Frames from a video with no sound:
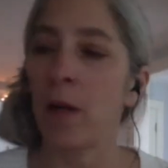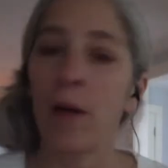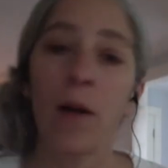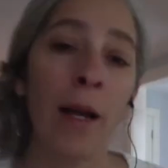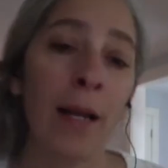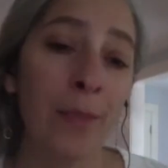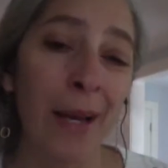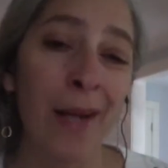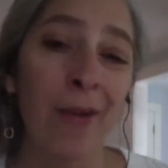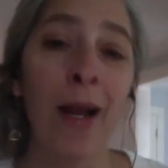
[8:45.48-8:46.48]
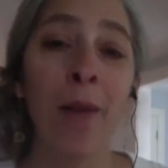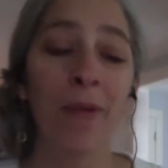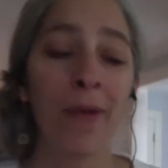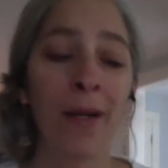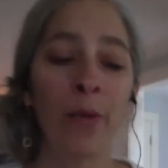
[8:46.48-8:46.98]
I guess battery
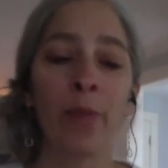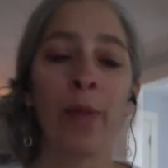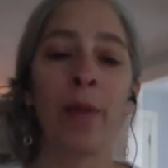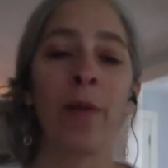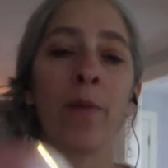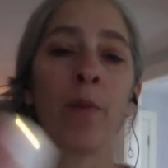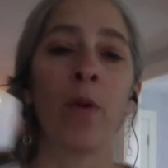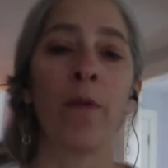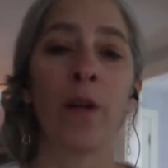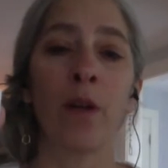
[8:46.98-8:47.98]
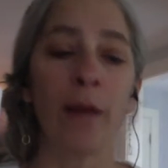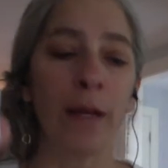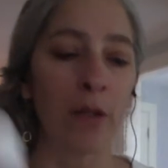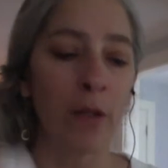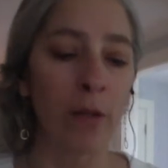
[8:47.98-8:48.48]
operated would be more of the
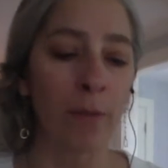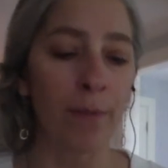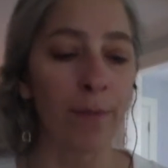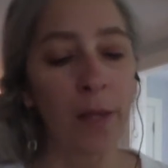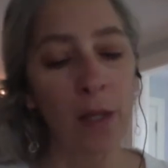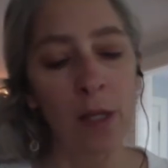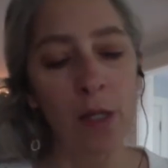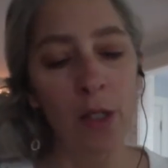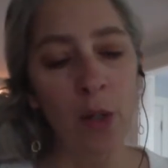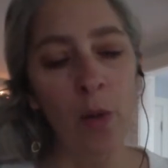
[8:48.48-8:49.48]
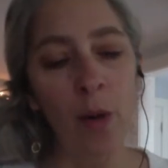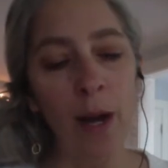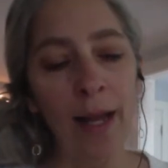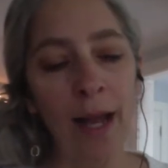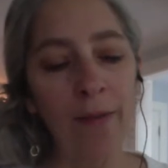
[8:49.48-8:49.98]
correct term. So
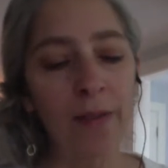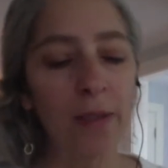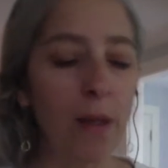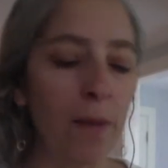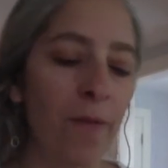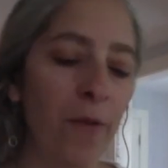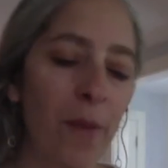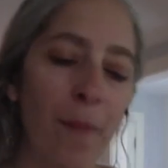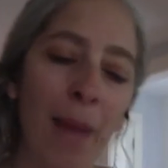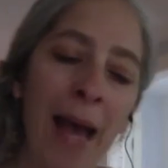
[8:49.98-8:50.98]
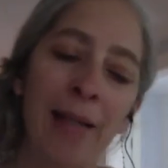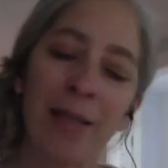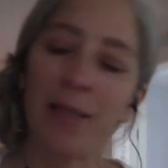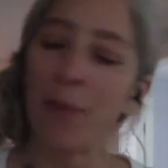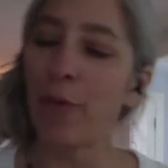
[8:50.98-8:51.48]
I have some for the past,
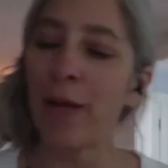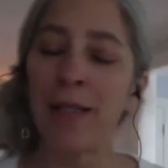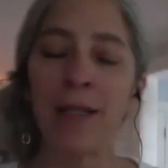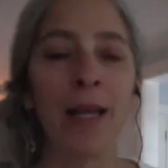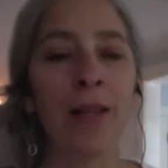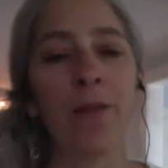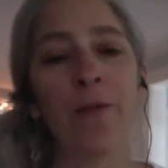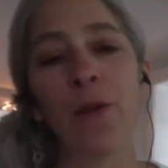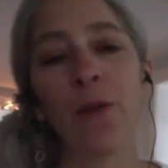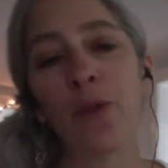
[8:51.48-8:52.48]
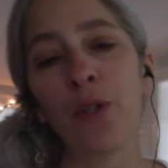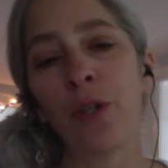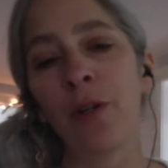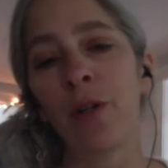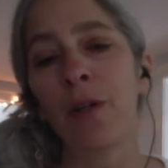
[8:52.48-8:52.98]
the present, and the
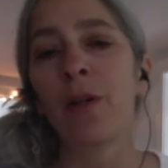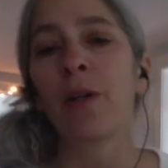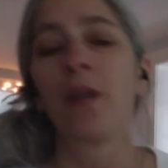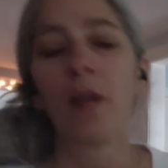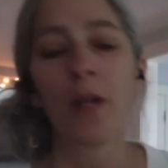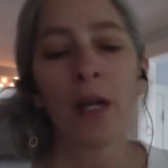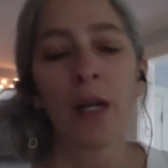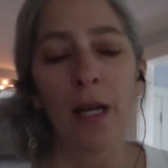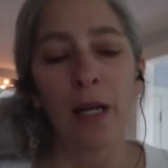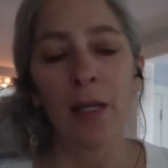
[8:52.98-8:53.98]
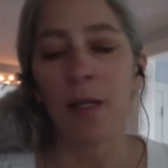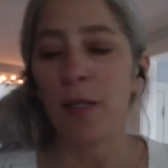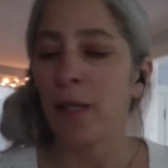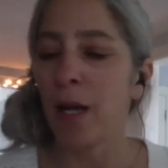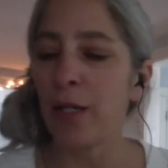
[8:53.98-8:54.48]
future.
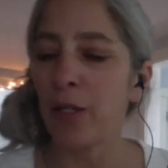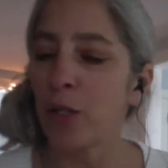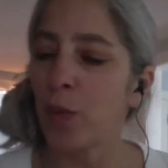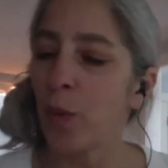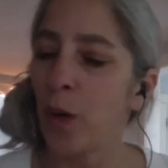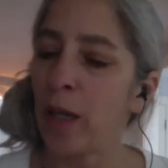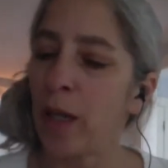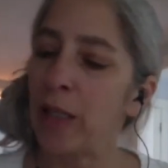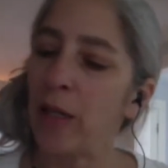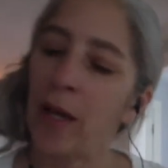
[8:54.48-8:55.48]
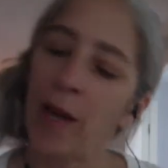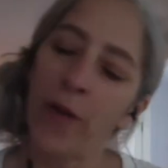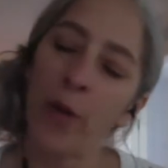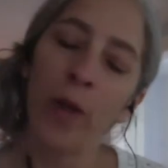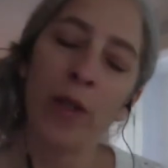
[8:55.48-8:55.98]
And I just want
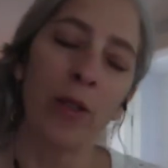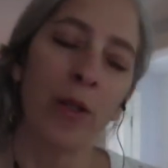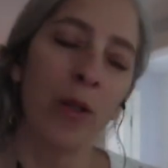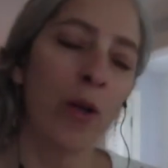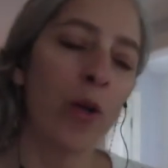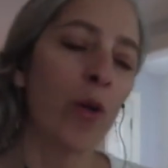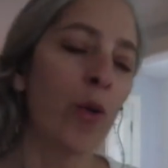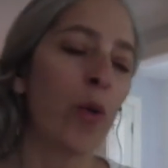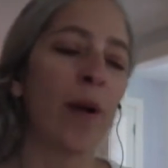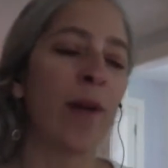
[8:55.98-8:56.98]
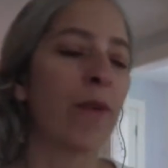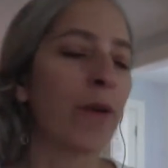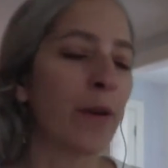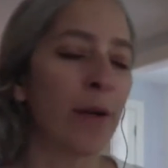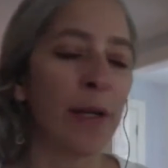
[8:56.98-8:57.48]
everyone to know,
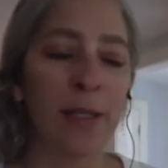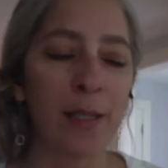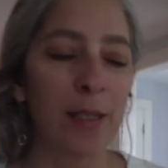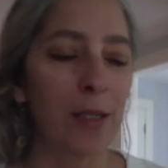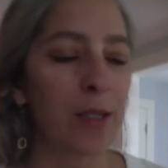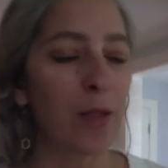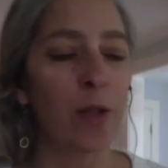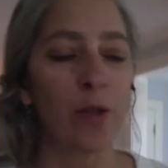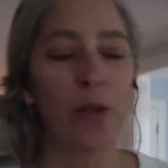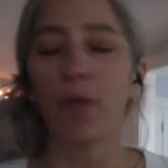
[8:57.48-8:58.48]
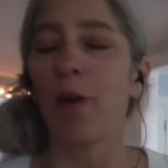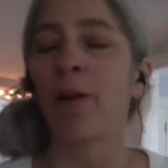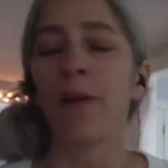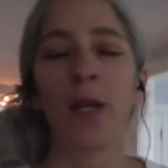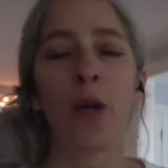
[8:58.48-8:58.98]
whoever is
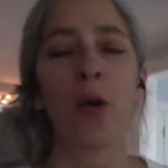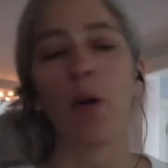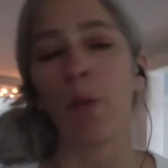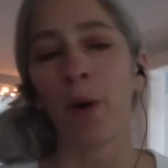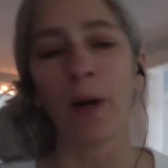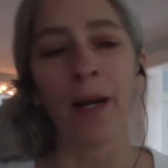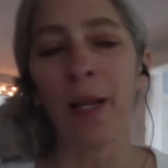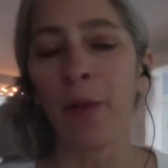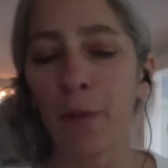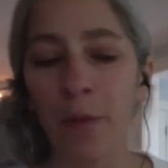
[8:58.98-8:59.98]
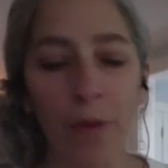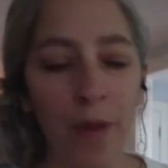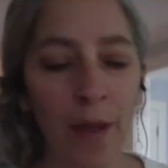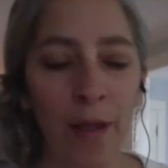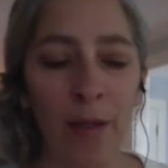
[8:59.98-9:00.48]
struggling or working through
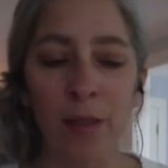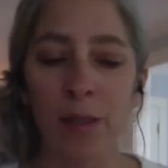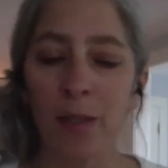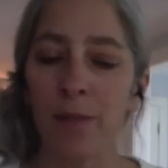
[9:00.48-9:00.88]
things,